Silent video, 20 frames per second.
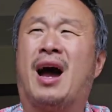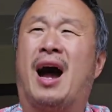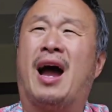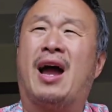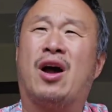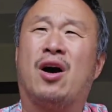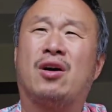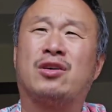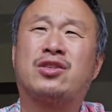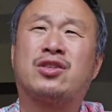
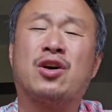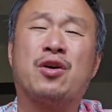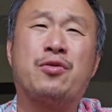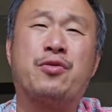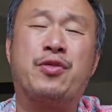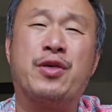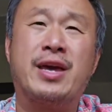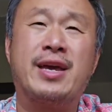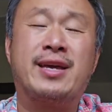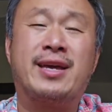I also
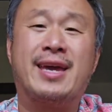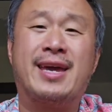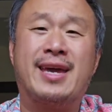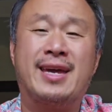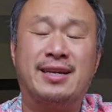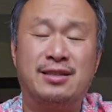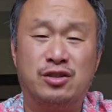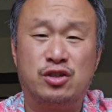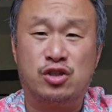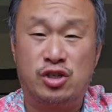think
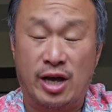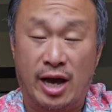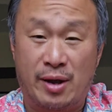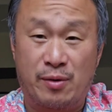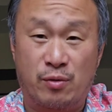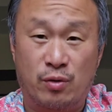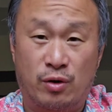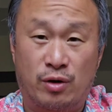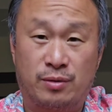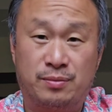in
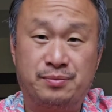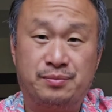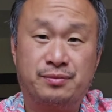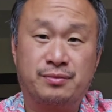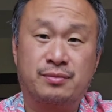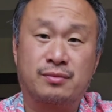general,